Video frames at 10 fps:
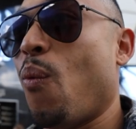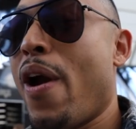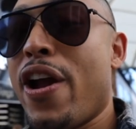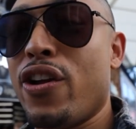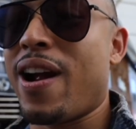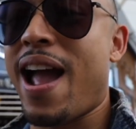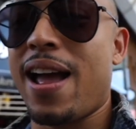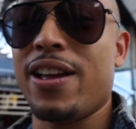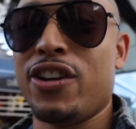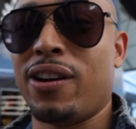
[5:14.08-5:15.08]
where you're
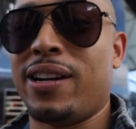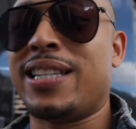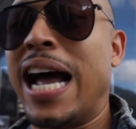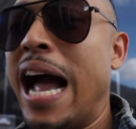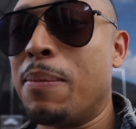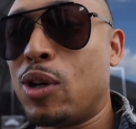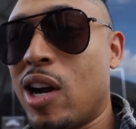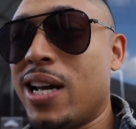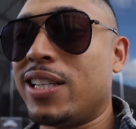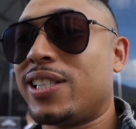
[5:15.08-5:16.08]
at. You're on a time
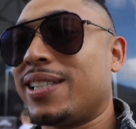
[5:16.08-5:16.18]
crunch.